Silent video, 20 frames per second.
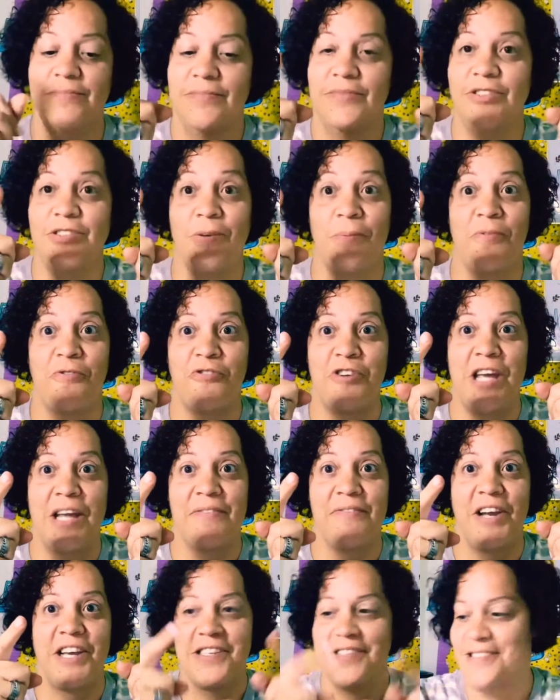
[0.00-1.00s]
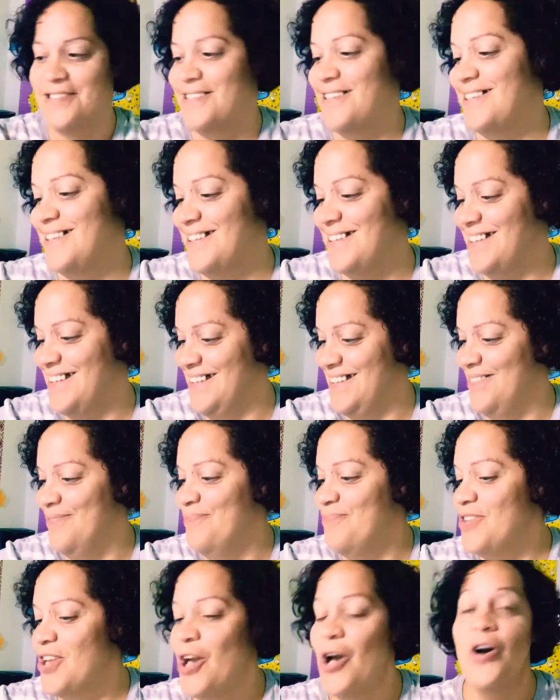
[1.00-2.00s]
some free advice.
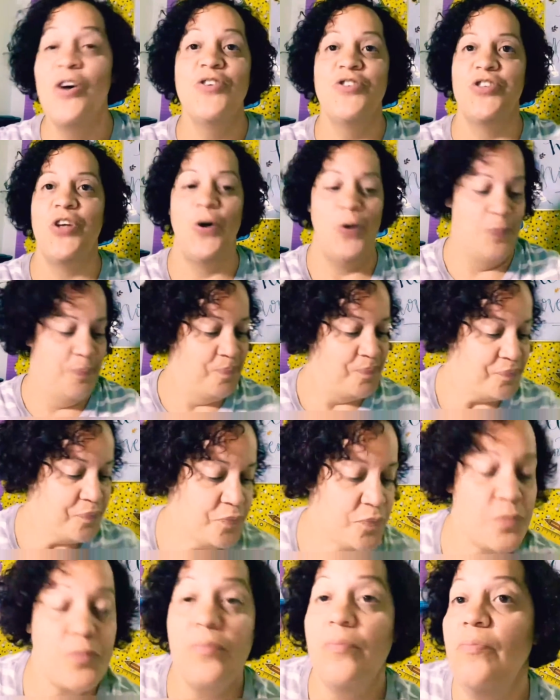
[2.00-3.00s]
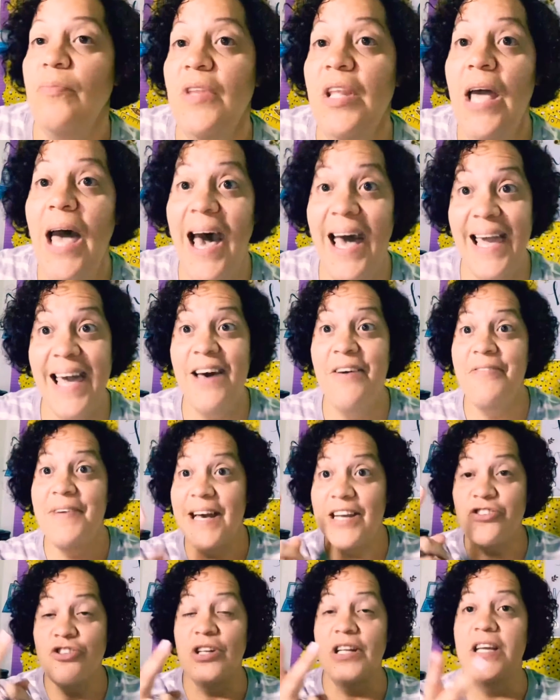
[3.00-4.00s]
So I have
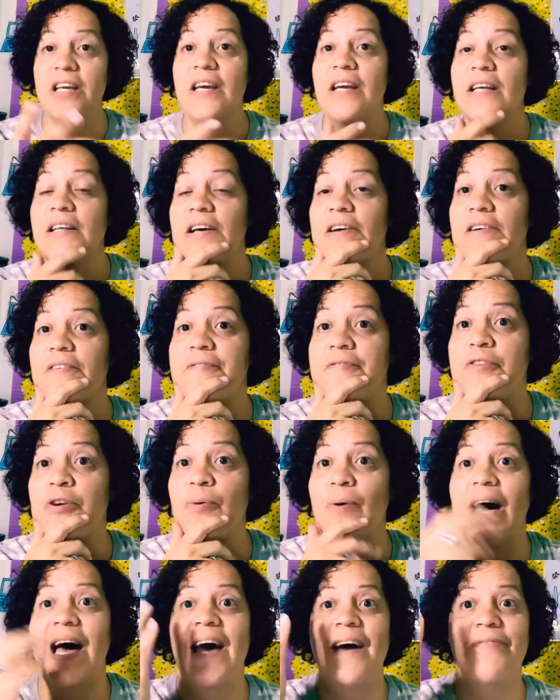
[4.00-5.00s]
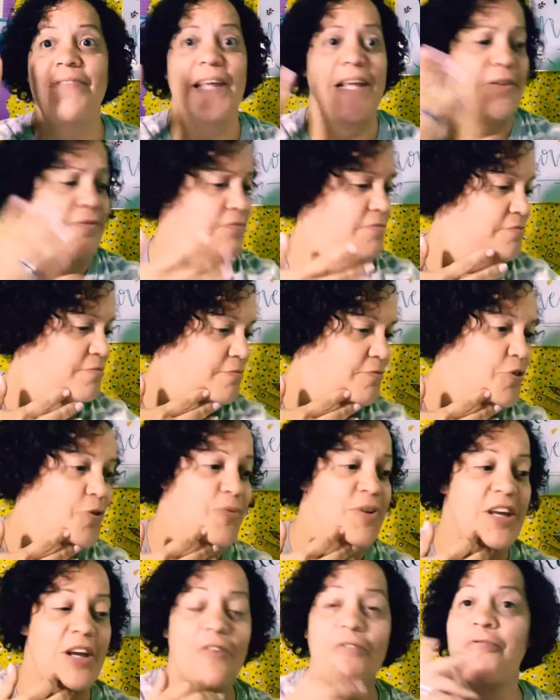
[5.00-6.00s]
actually I have like
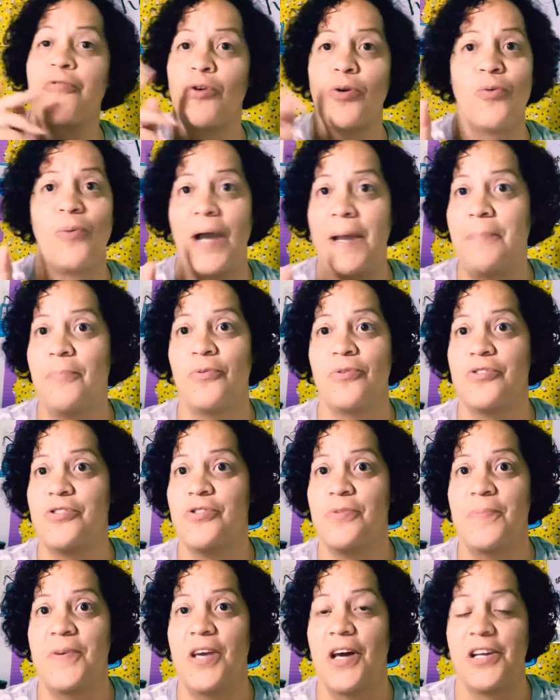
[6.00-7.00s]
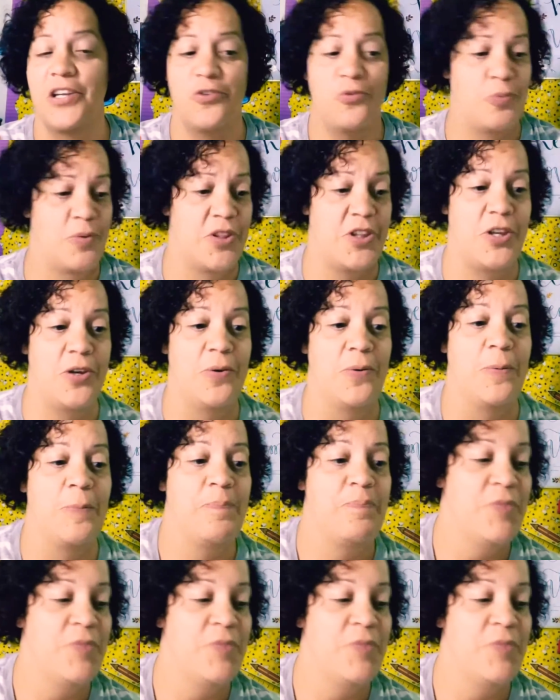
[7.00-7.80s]
3 or 4 whiteboards, to be honest with you.